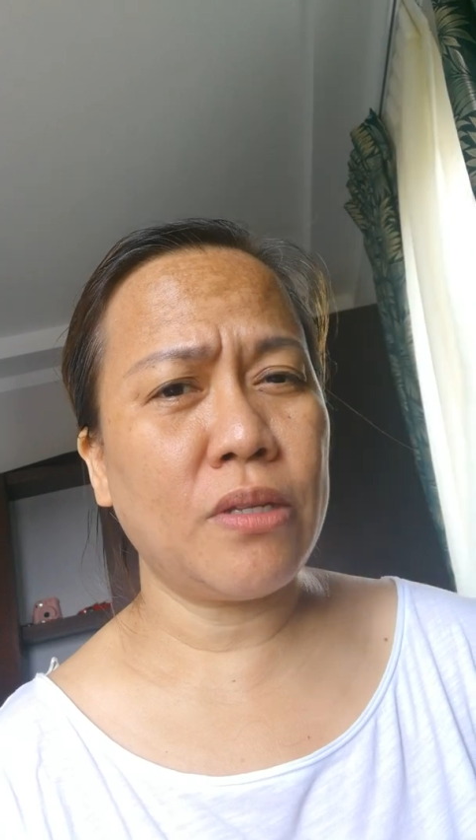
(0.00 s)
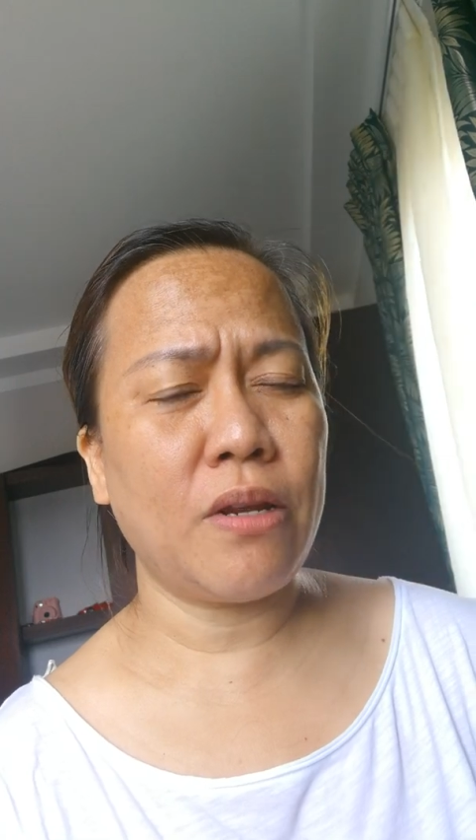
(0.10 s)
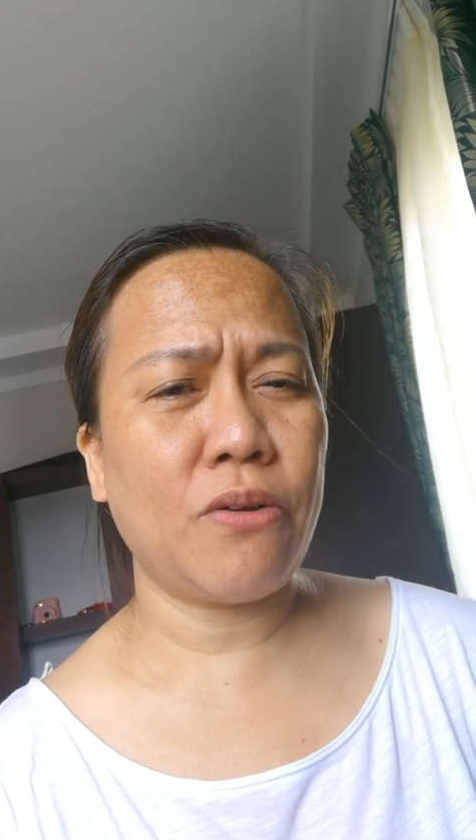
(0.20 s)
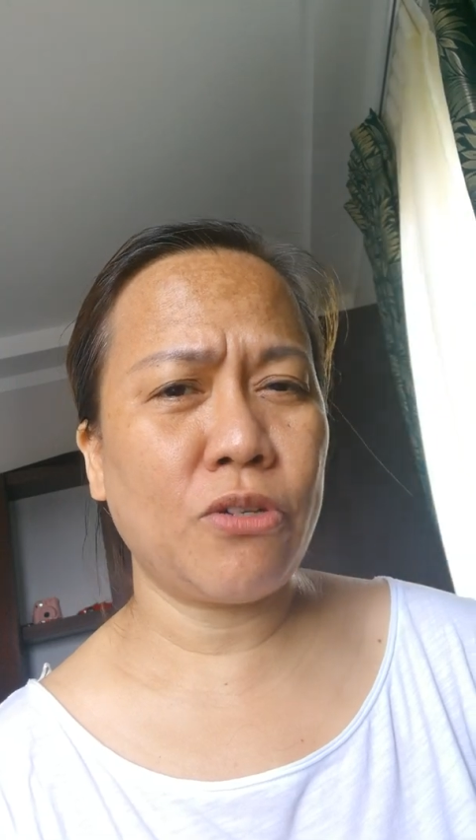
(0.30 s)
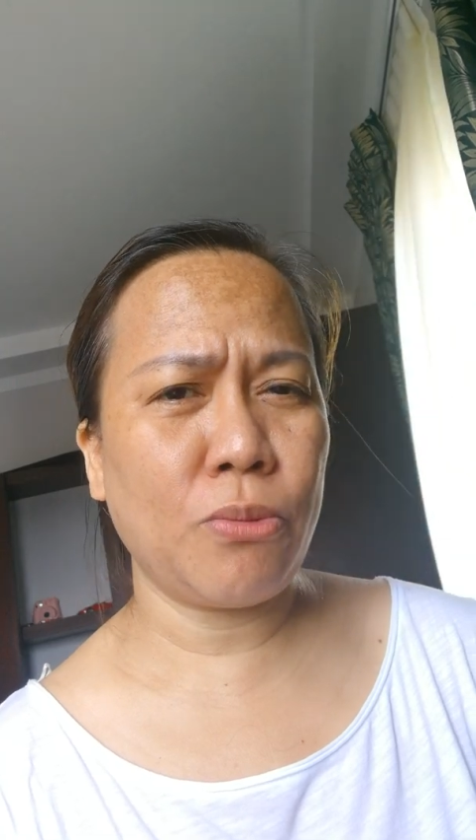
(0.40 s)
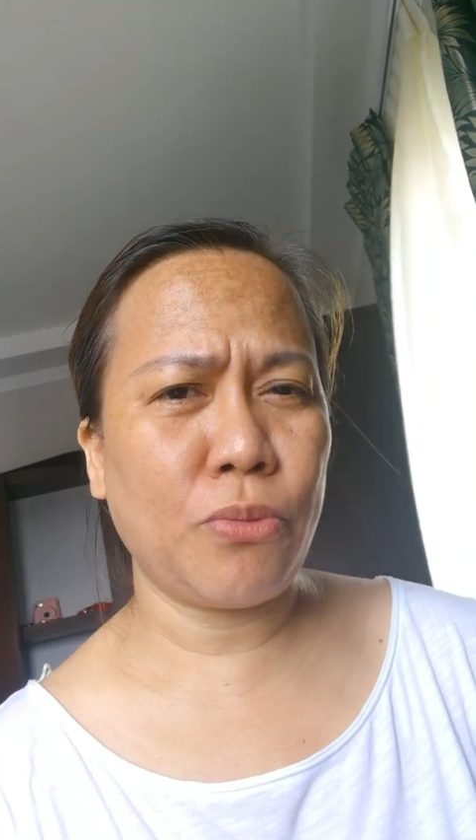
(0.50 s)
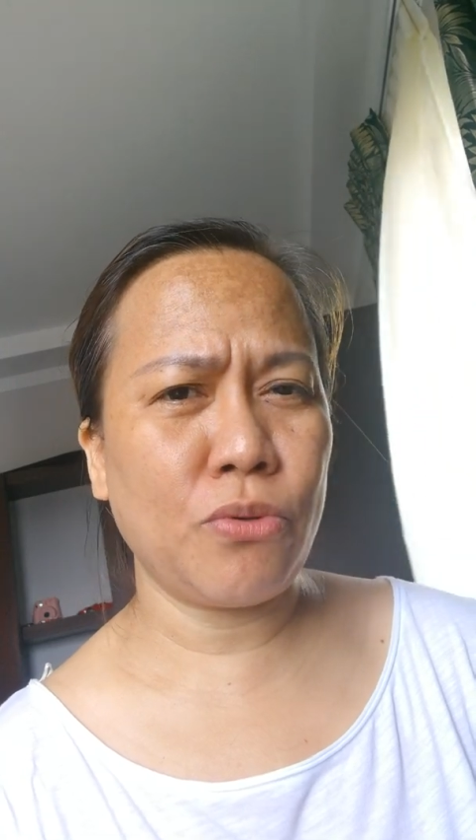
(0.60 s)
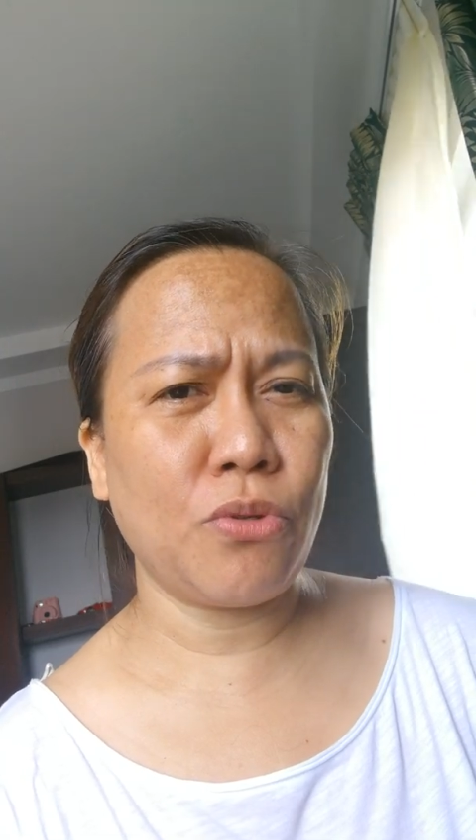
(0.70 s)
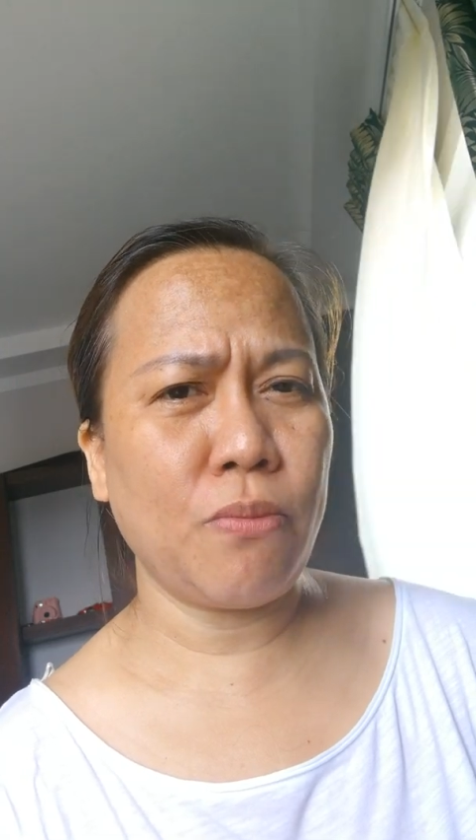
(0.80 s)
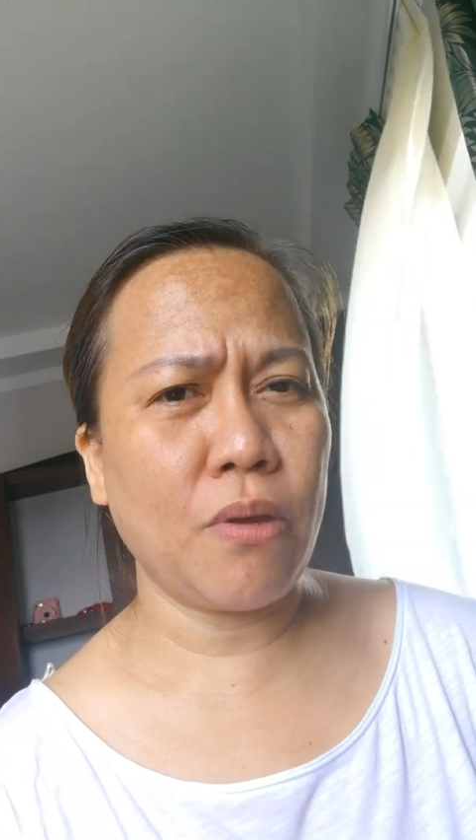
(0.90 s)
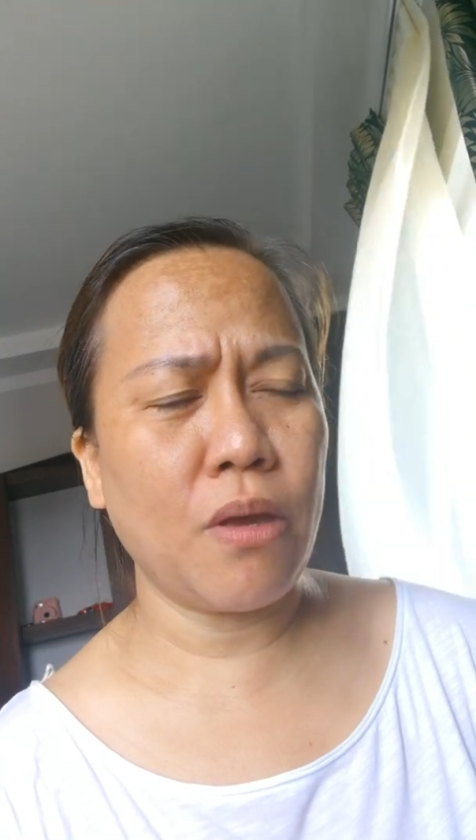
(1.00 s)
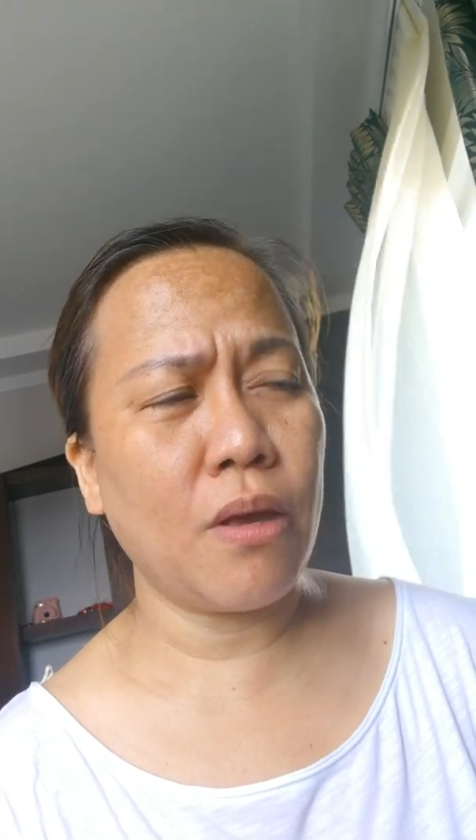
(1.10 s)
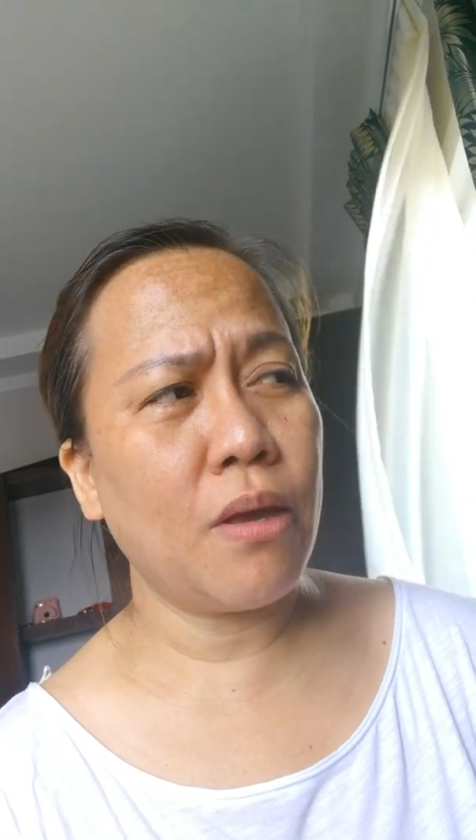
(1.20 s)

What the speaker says: that are supposed to be